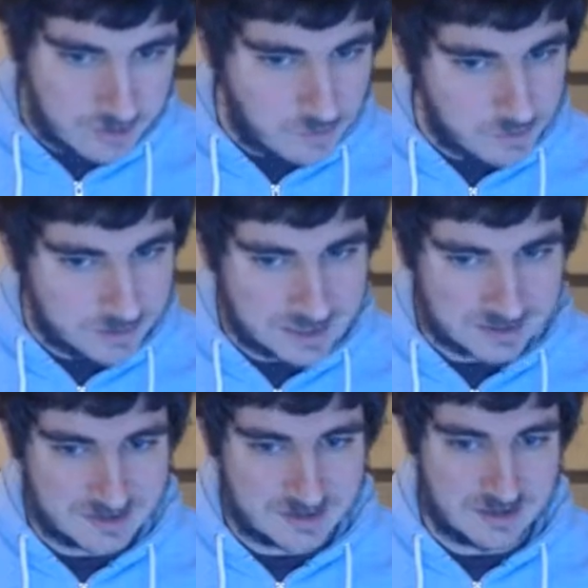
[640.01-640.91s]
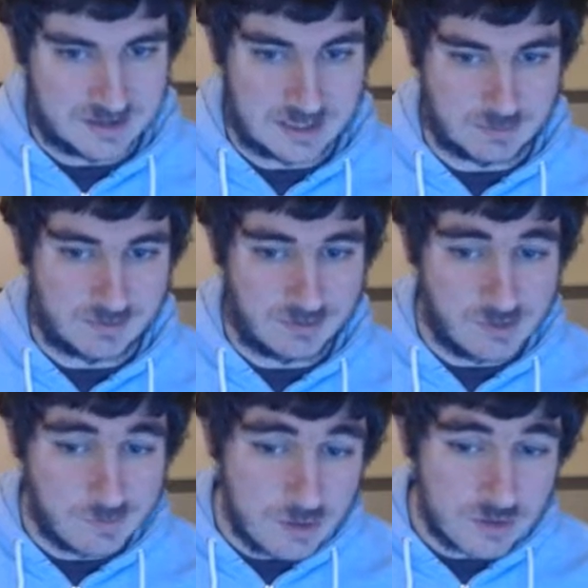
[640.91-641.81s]
we would get the same level of
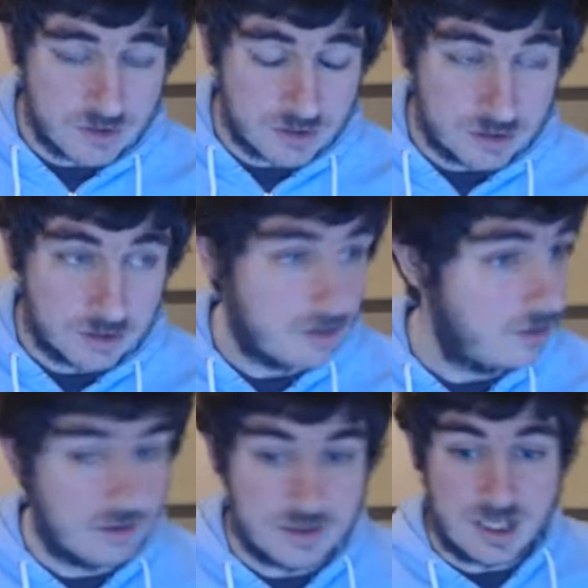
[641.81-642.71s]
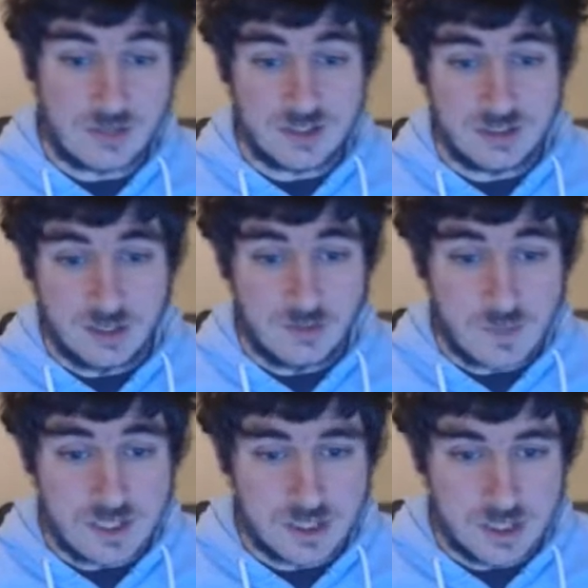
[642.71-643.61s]
abuse, shouting and
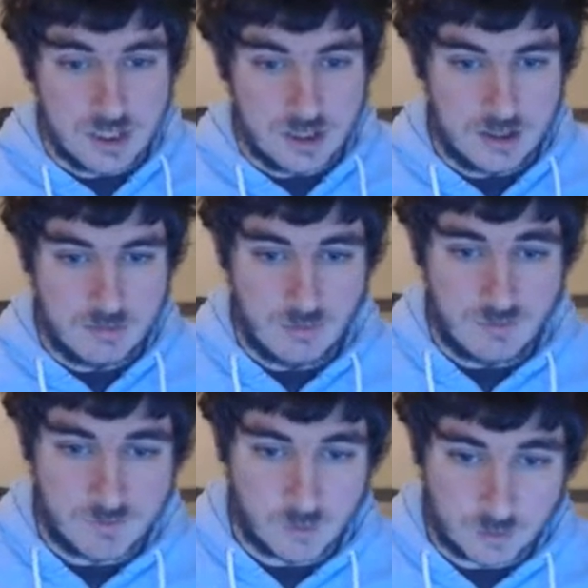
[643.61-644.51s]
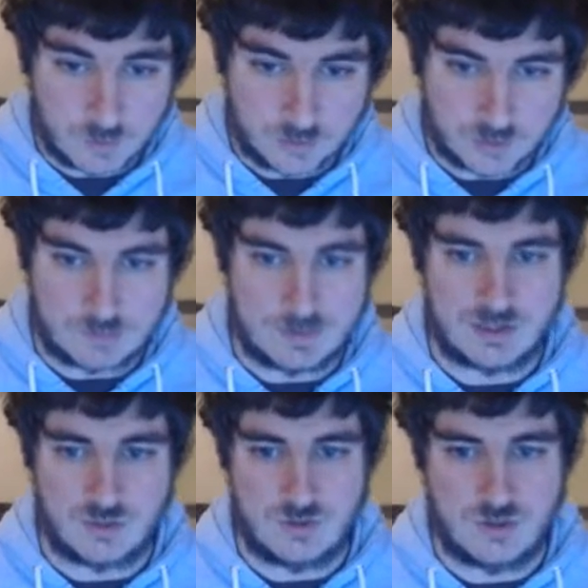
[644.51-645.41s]
rage. Moving forward, we'll do our best
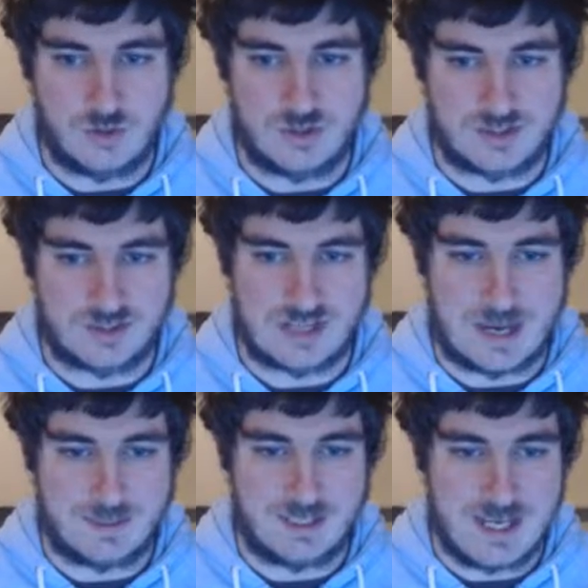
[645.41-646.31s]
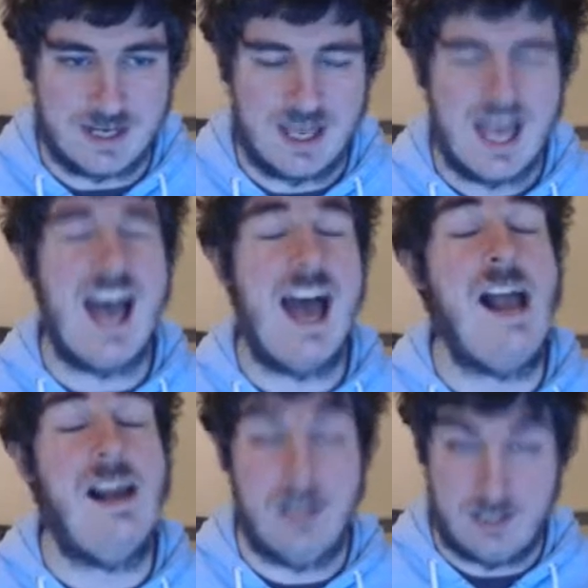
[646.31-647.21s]
to ensure this doesn't happen again.
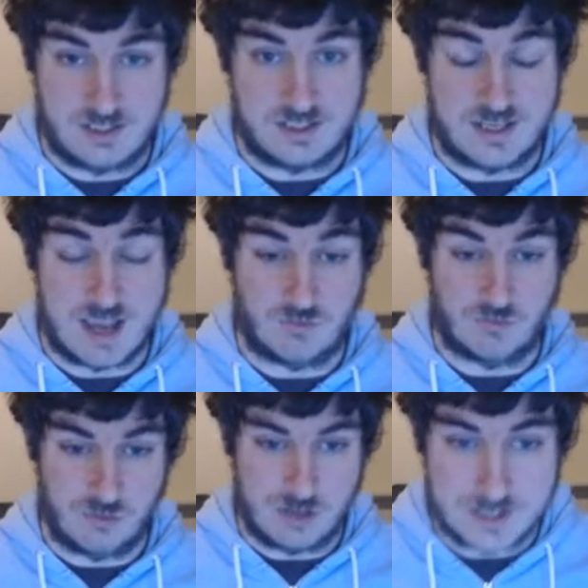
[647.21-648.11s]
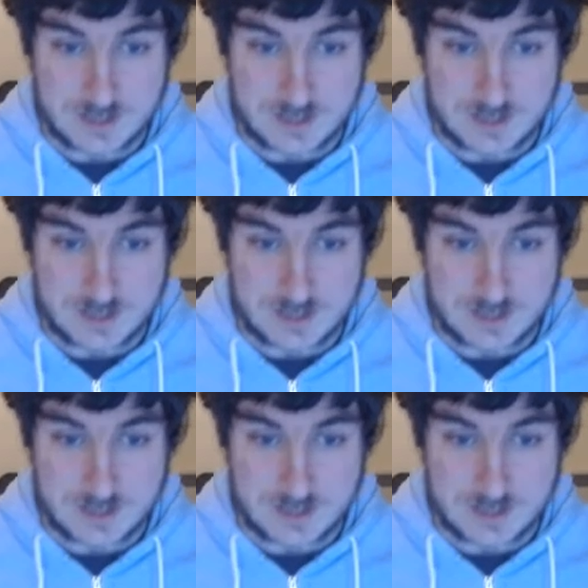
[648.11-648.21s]
Ha! Yeah, right.